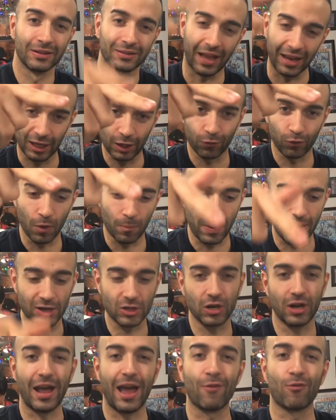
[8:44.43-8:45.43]
Thank you for the
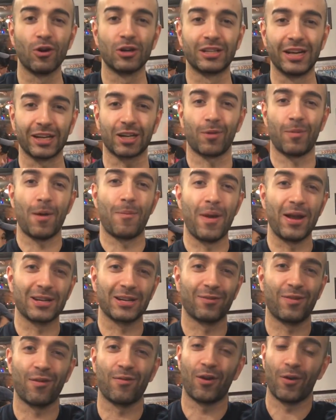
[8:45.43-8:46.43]
Patreon. Everyone check out my
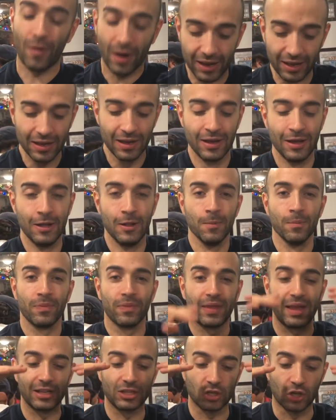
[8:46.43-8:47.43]
Patreon drive already.
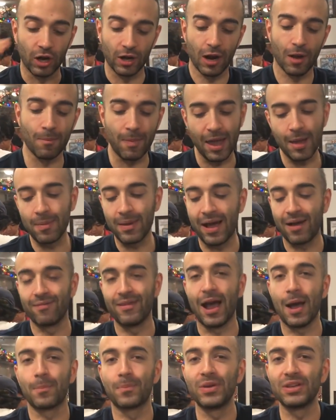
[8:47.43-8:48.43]
It's gonna maybe have
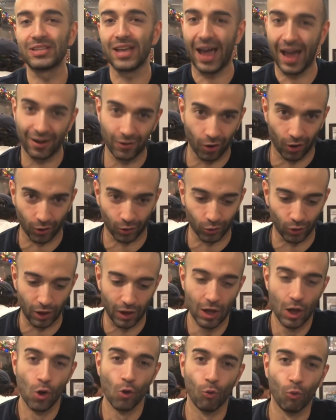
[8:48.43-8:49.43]
Nappies and Dark Law
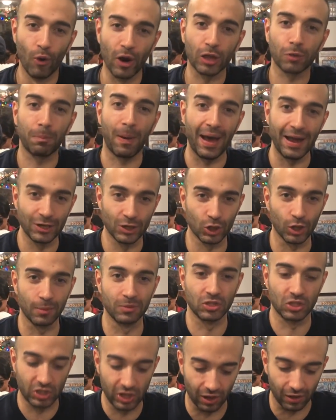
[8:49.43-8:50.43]
with Pendulum
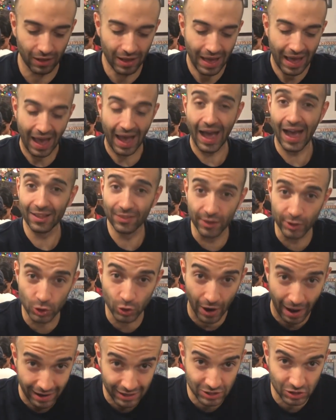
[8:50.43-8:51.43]
still and the
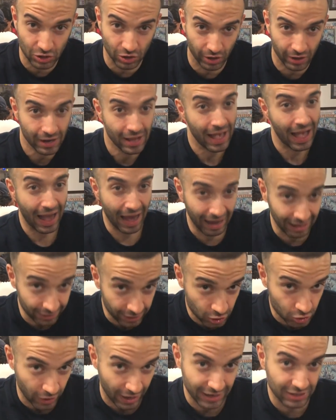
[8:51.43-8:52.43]
Dragster and the
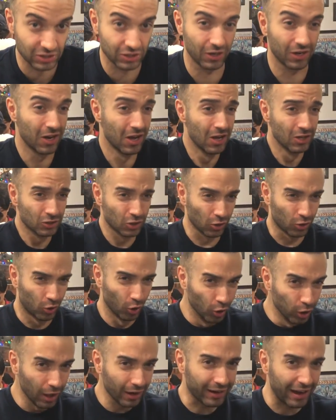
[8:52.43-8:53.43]
Dragster. So
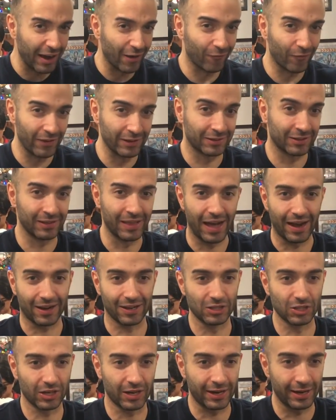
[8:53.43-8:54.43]
good luck up onto that
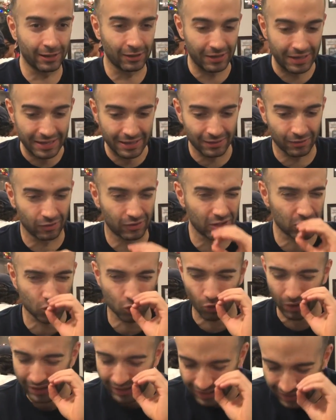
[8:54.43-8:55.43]
because you're getting
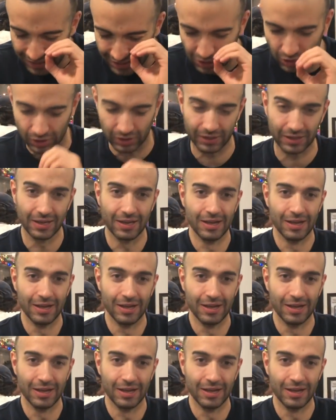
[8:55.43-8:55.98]
destroyed easily.